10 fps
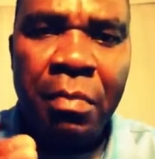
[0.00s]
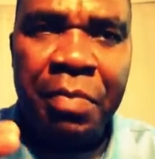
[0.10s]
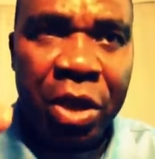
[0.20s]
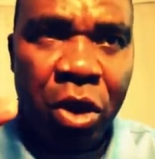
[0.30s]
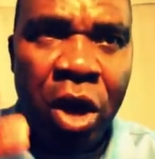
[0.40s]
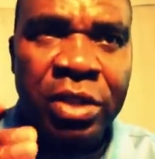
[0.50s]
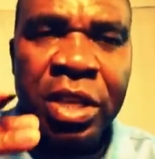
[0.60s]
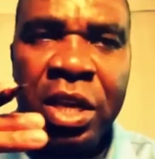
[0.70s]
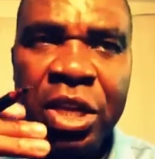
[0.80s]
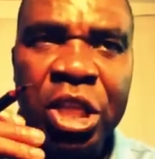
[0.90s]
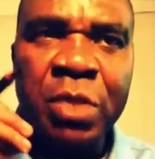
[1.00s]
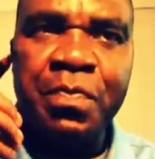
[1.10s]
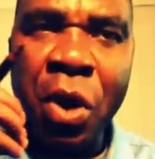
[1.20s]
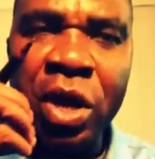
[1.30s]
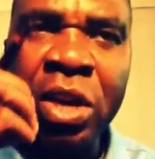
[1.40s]
Because the
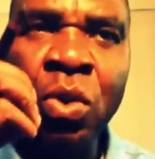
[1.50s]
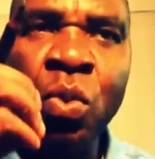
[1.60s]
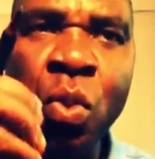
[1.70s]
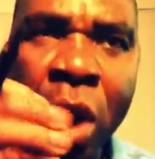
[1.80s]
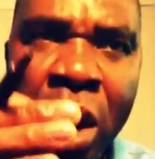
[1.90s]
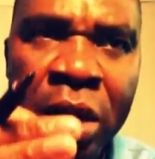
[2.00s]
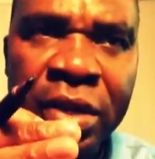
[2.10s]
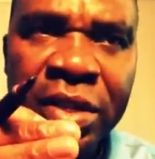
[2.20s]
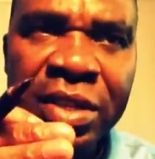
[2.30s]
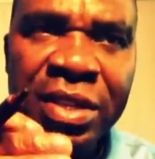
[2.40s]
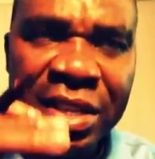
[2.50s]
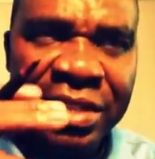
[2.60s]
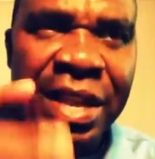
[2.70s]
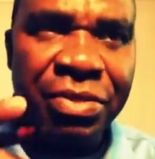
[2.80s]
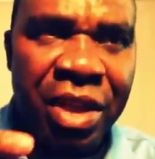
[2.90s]
spoken word
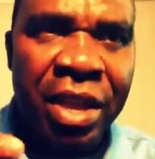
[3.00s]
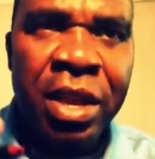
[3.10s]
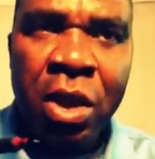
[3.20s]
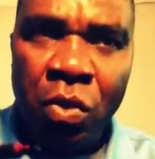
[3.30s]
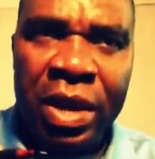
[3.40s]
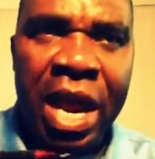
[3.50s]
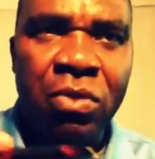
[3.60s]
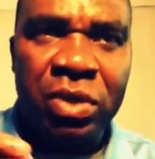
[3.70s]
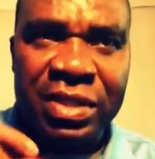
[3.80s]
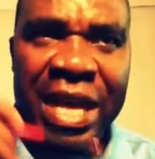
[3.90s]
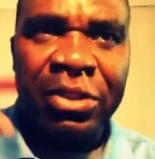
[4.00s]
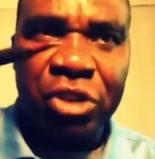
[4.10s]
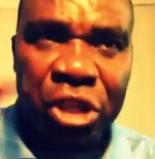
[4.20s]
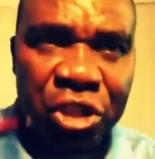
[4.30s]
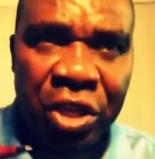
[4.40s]
is the thing. When I will
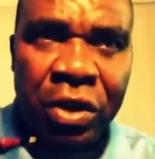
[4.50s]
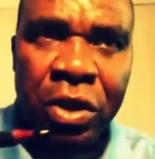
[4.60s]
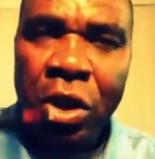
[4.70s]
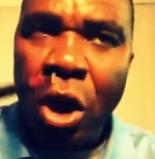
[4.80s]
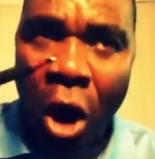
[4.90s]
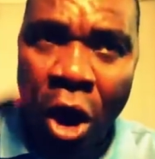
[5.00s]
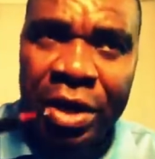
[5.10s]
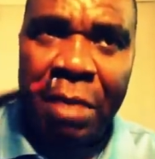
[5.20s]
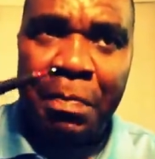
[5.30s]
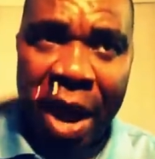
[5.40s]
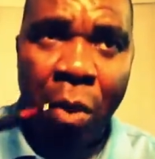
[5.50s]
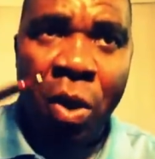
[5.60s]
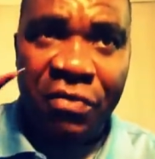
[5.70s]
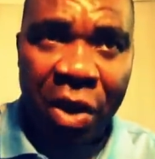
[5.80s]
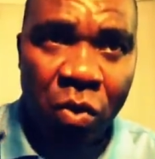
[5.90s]
start teaching on the
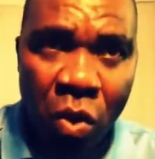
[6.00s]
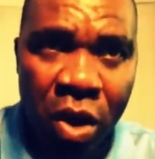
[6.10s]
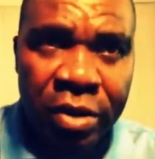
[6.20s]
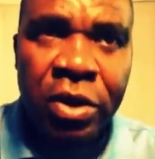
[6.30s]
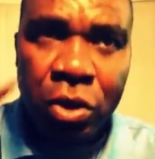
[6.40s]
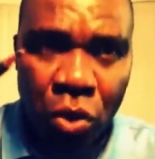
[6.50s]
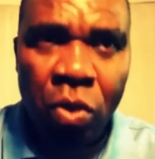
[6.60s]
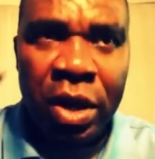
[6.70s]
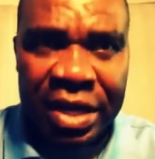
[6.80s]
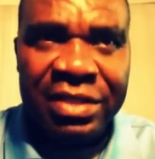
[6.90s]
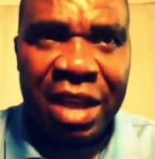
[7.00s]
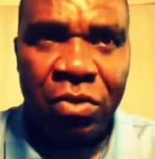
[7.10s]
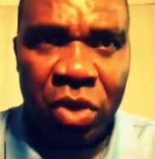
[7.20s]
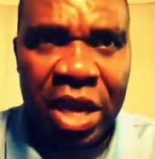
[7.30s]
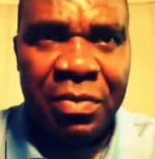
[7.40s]
power of a word, you will
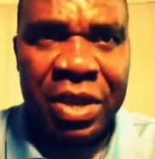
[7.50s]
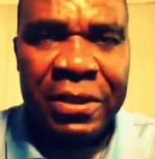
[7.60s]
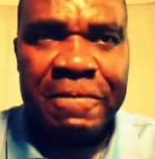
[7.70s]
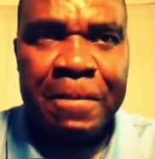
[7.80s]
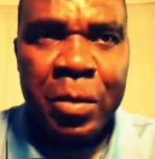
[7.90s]
understand what I mean.